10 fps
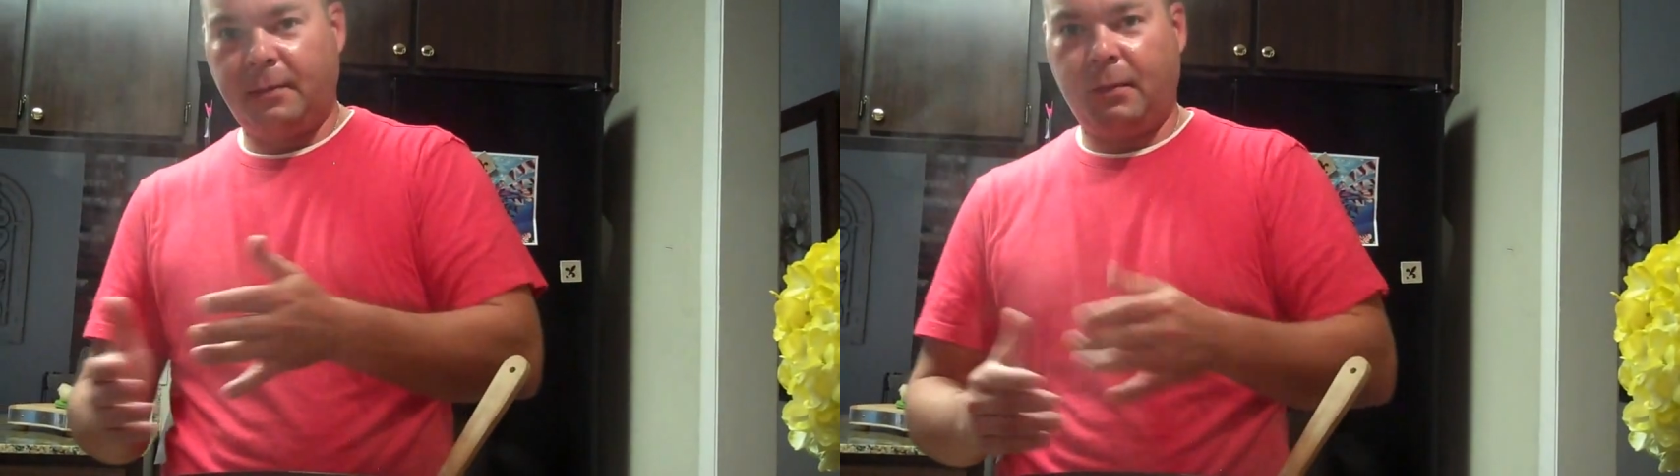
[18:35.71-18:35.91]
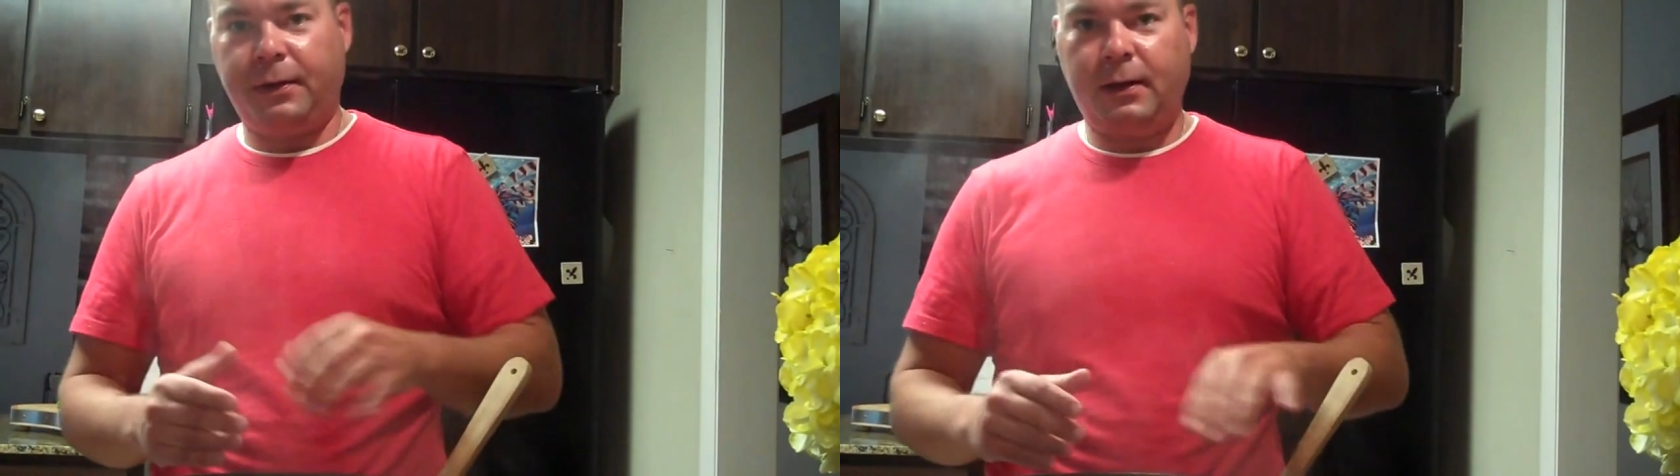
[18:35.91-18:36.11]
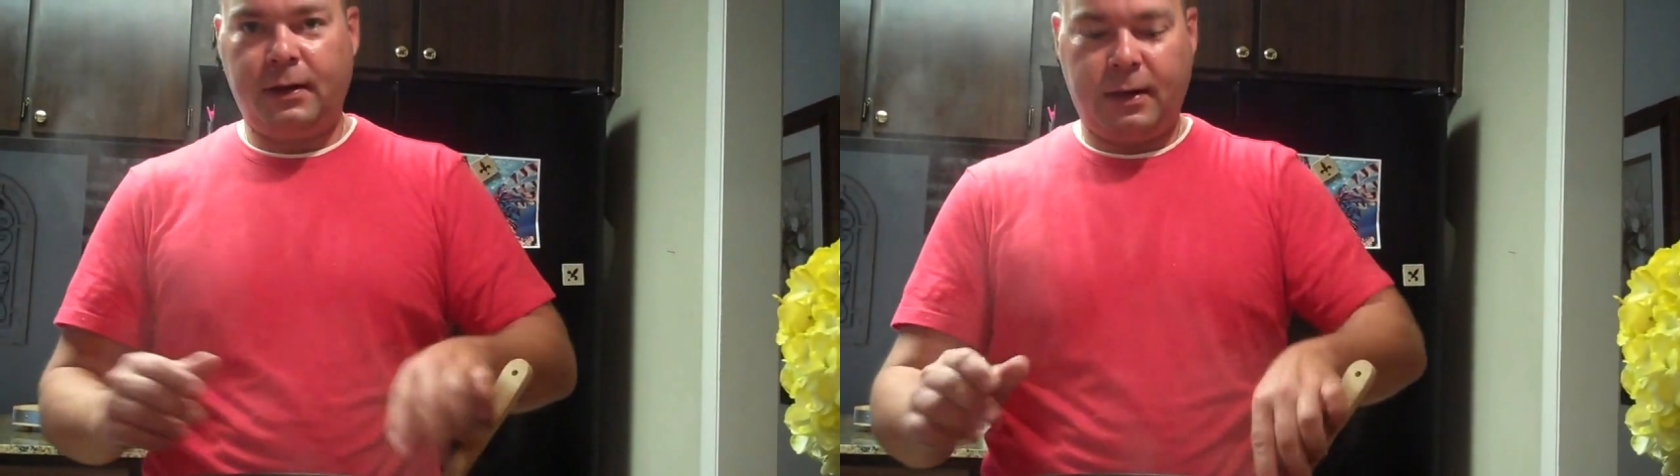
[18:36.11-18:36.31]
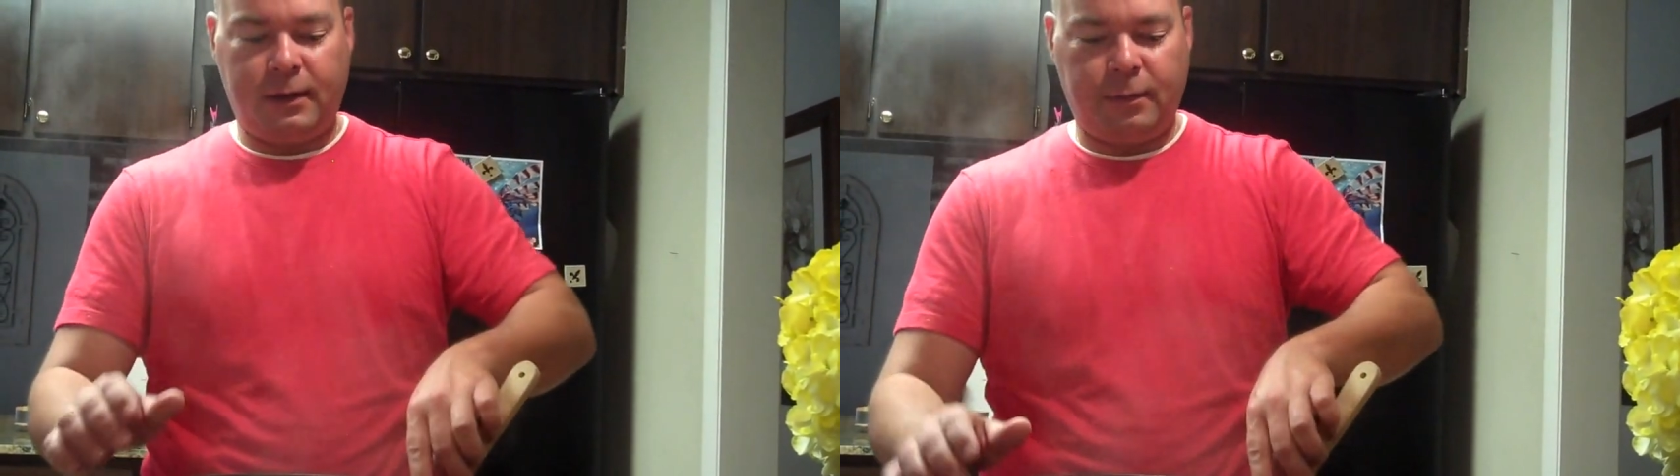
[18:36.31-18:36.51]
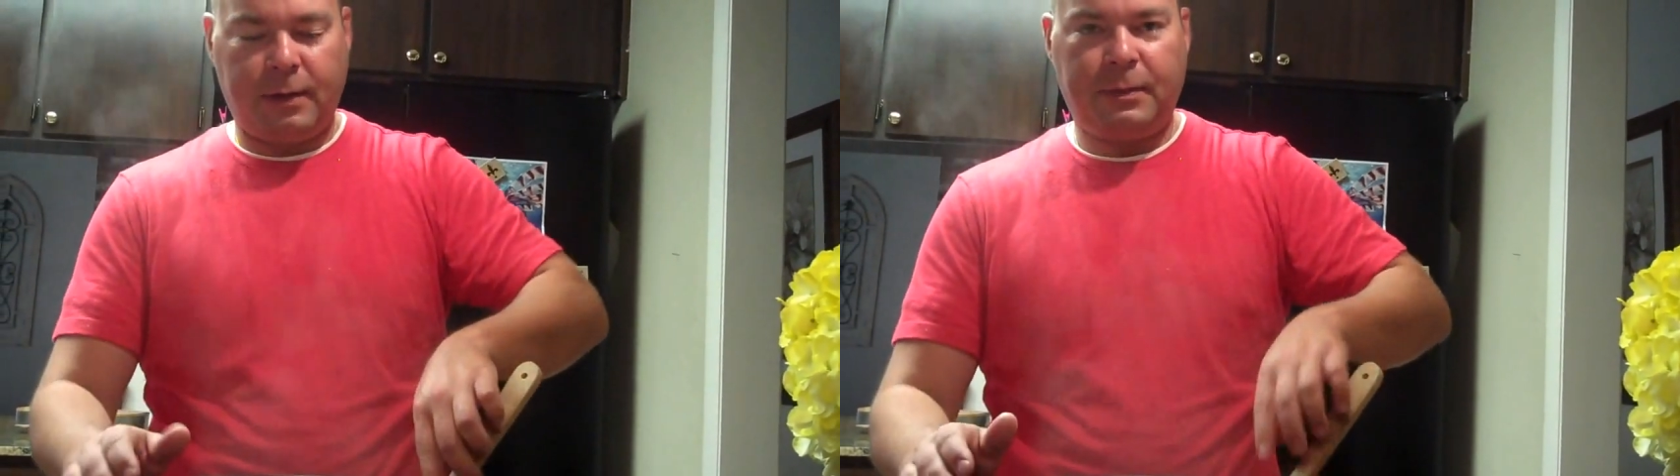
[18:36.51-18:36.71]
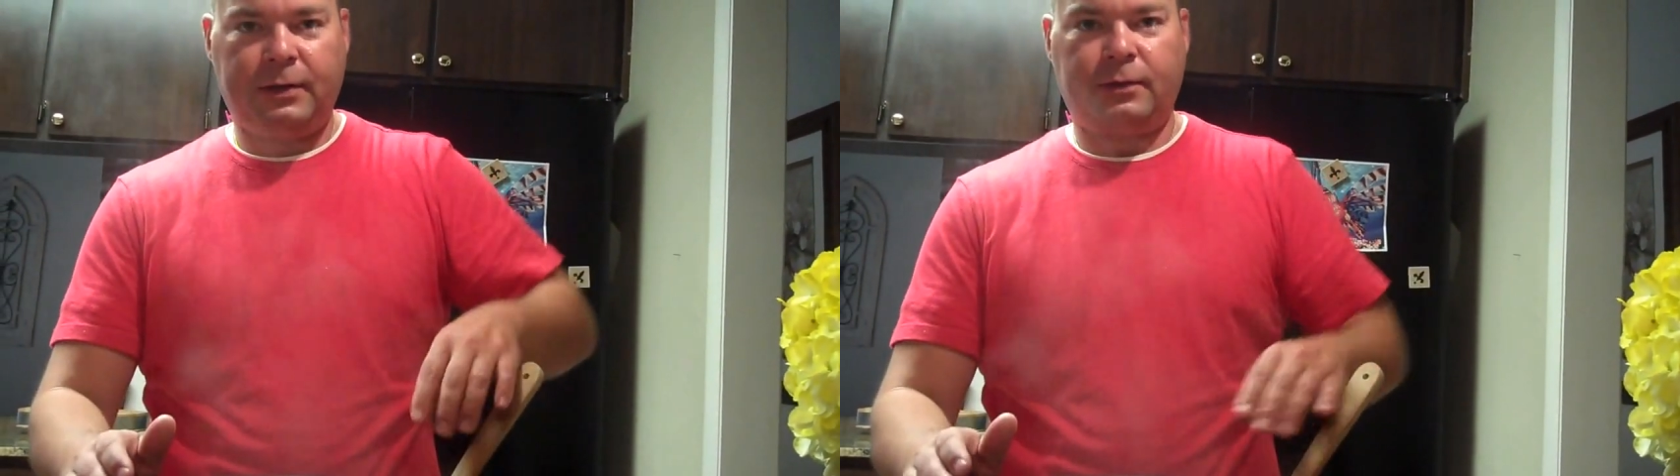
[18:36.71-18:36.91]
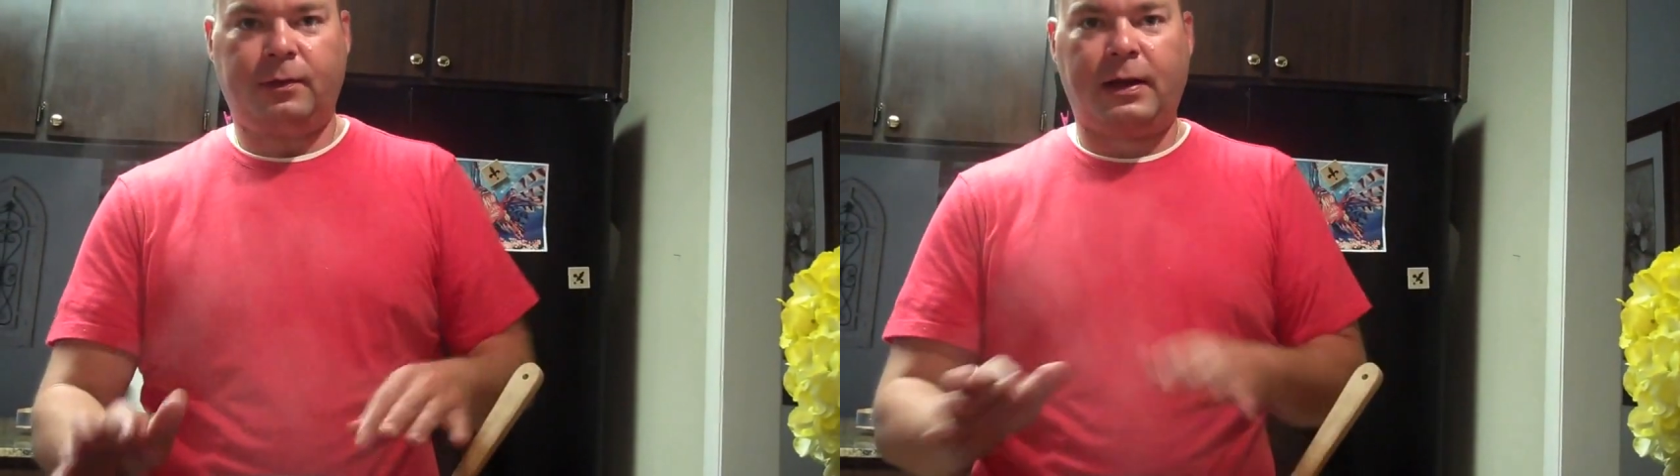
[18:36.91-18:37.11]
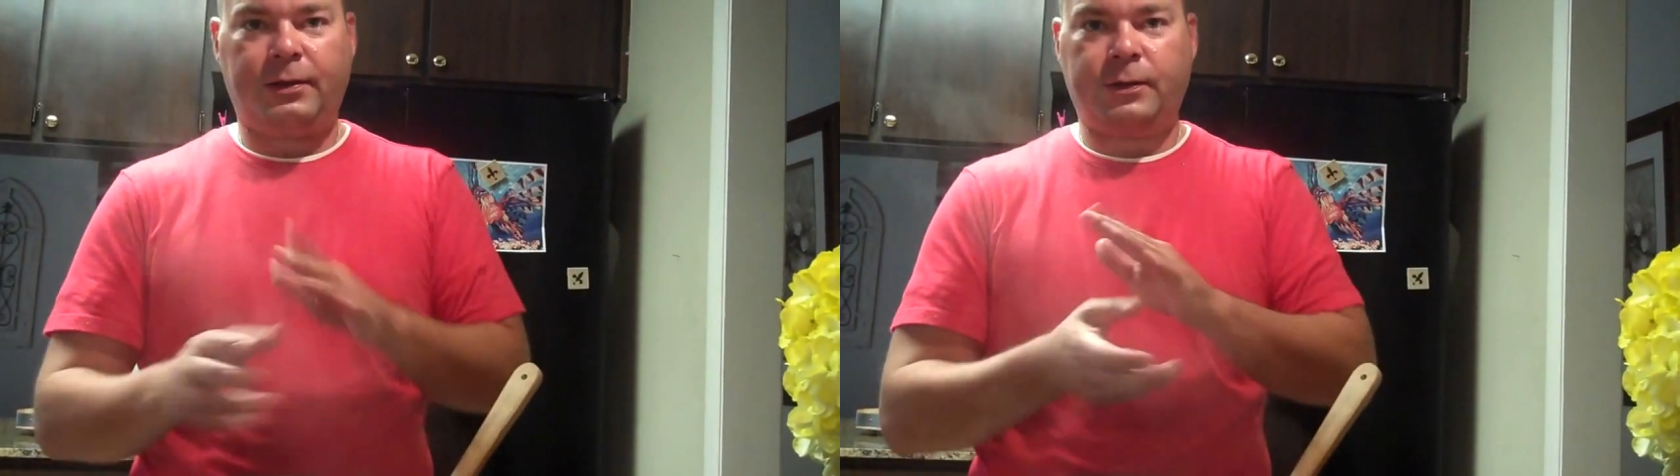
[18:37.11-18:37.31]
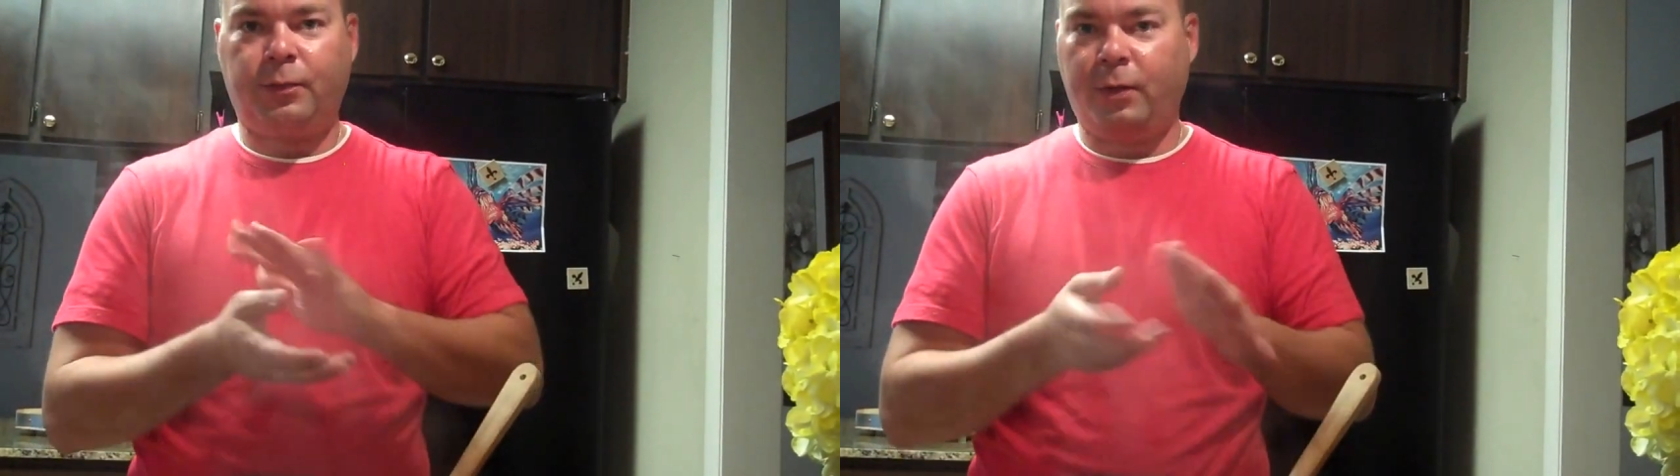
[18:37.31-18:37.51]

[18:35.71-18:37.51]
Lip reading: Monday you had the red beans and rice.